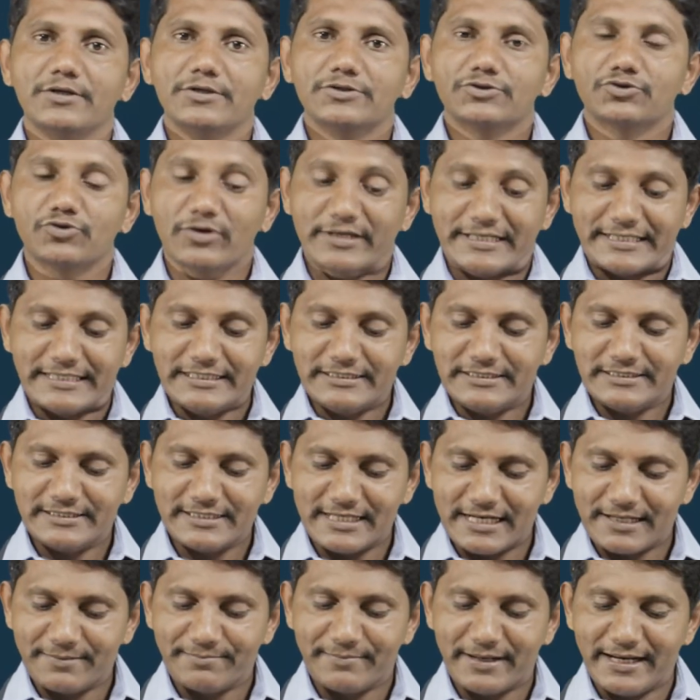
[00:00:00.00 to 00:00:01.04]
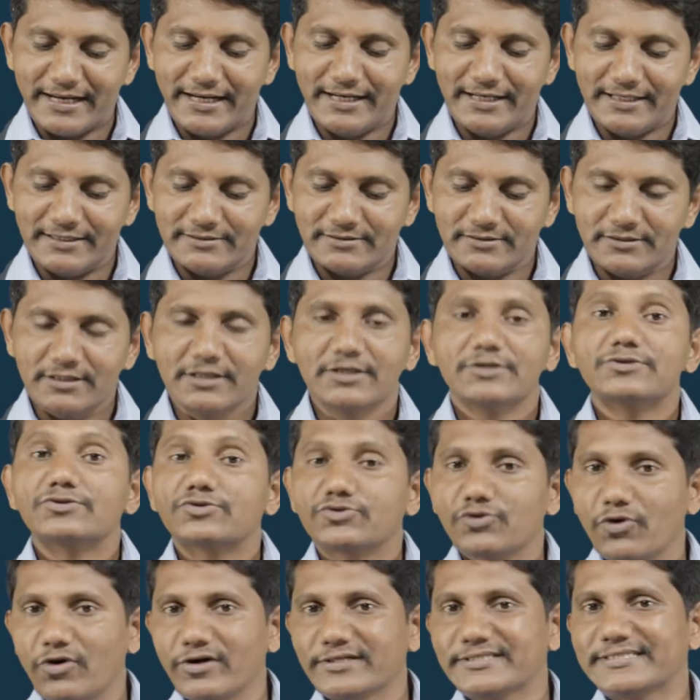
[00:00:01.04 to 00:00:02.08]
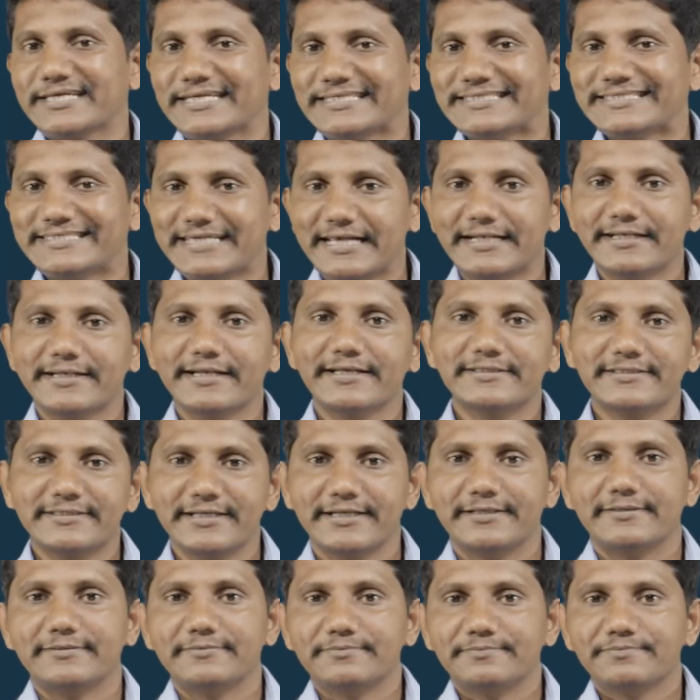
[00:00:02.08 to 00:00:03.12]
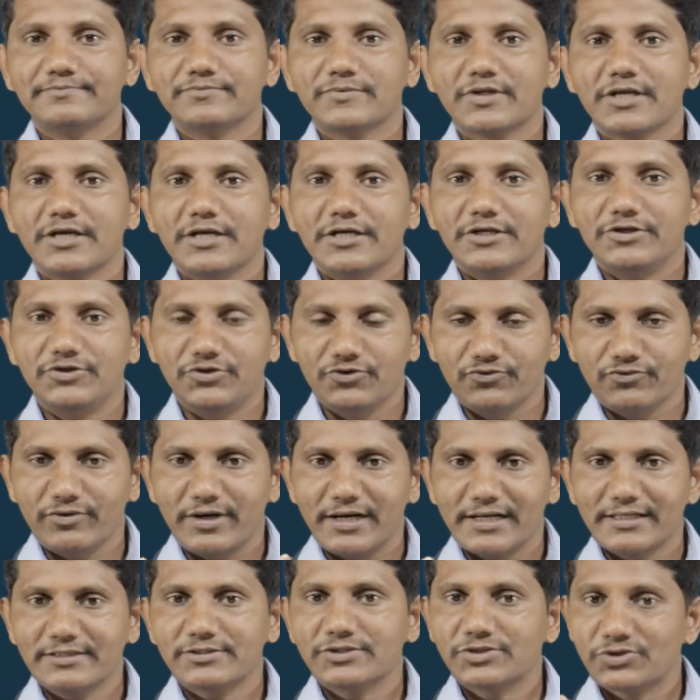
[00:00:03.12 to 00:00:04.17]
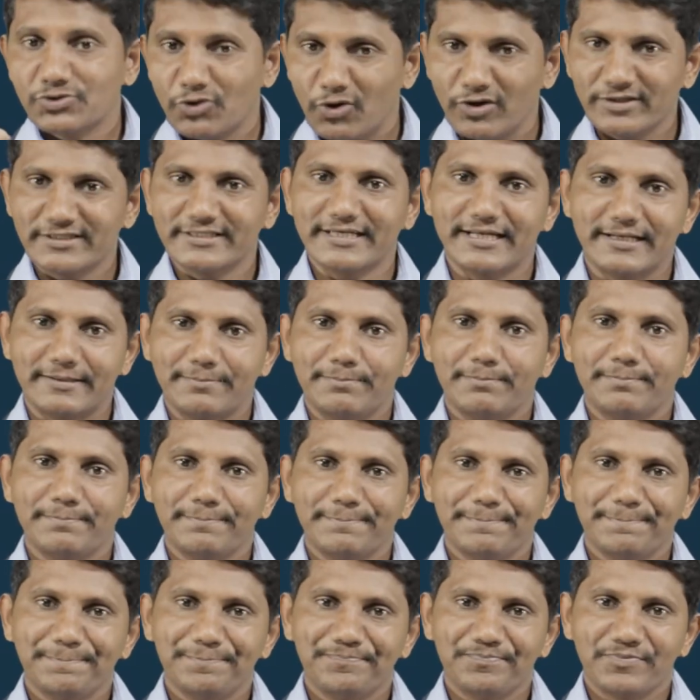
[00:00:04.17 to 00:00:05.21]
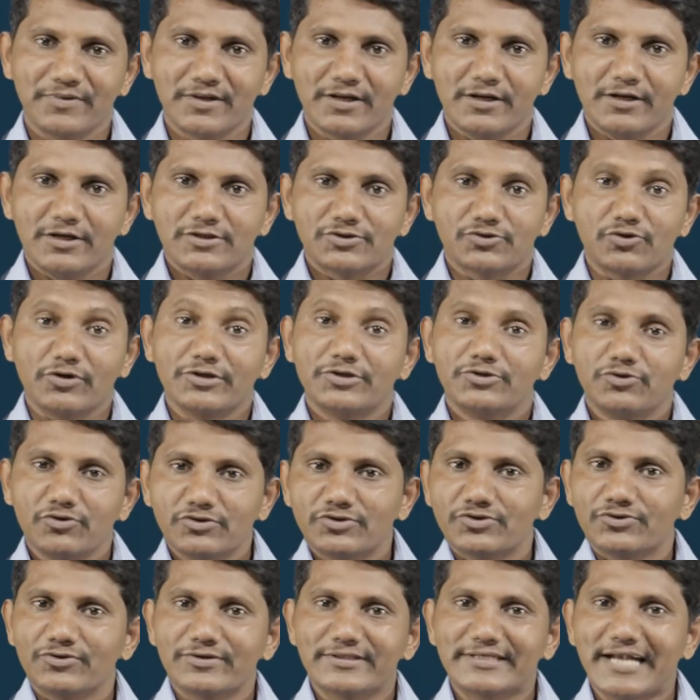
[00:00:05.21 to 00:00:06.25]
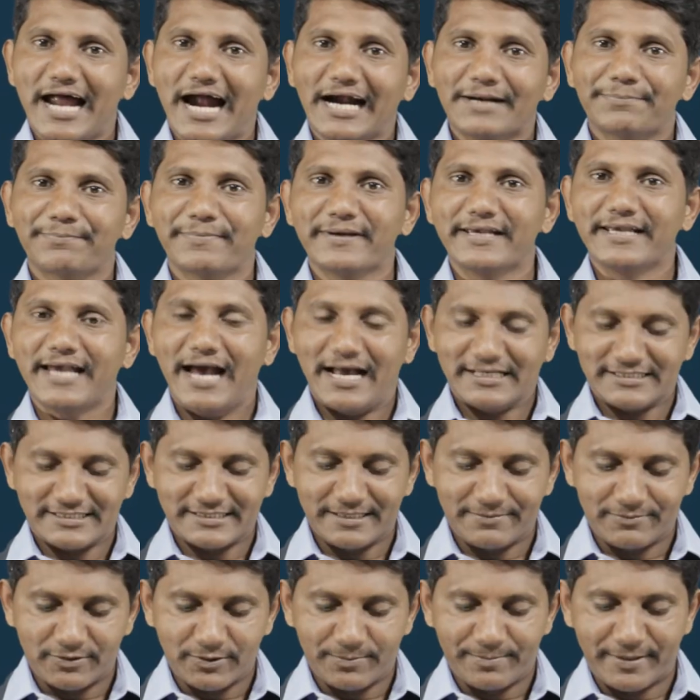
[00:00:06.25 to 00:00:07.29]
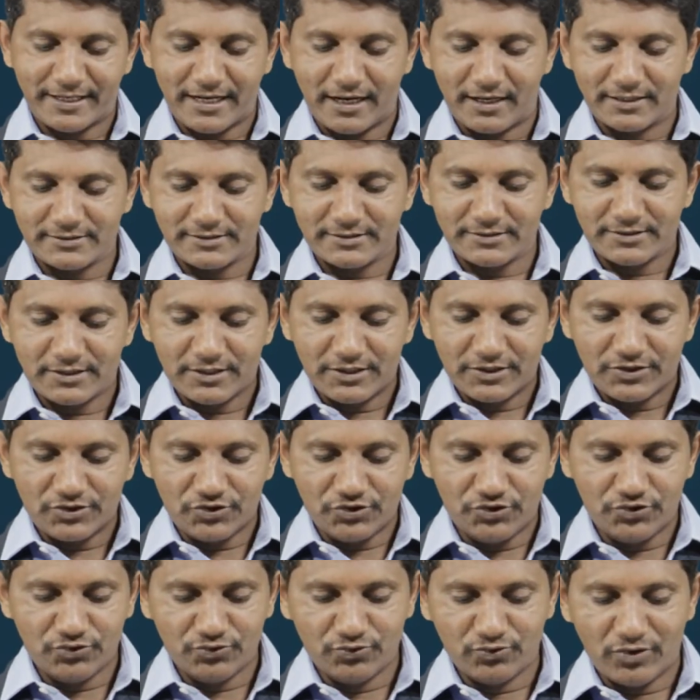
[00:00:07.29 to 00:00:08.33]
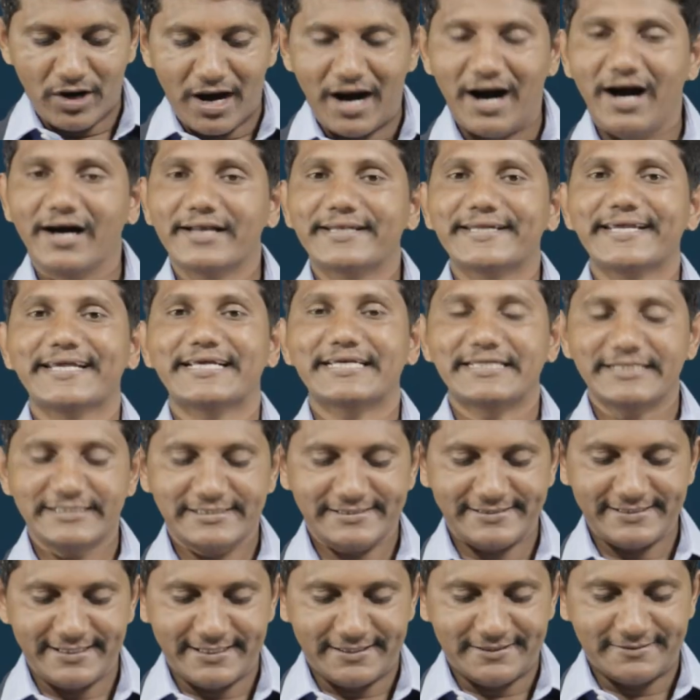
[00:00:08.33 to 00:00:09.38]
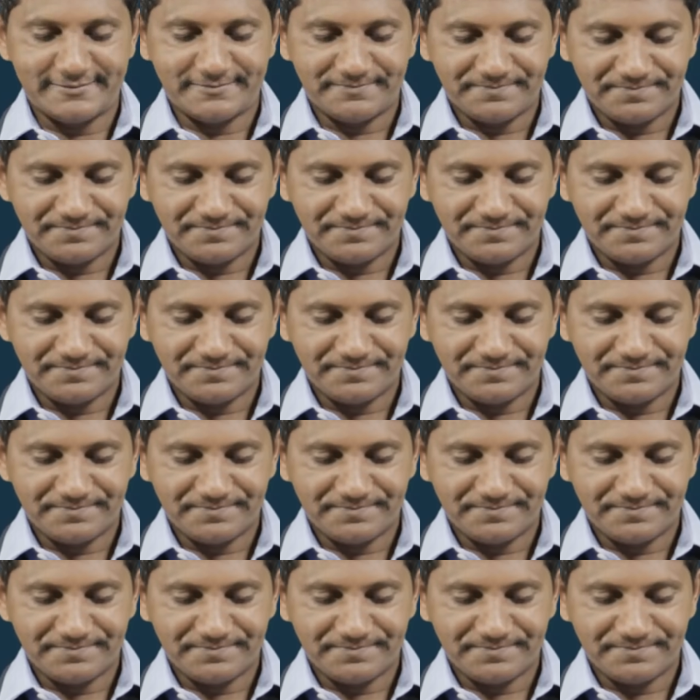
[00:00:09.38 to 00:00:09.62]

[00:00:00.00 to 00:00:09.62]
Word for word: So Christian means chosen generation. You are chosen. So you should not be ashamed because you are a Christian.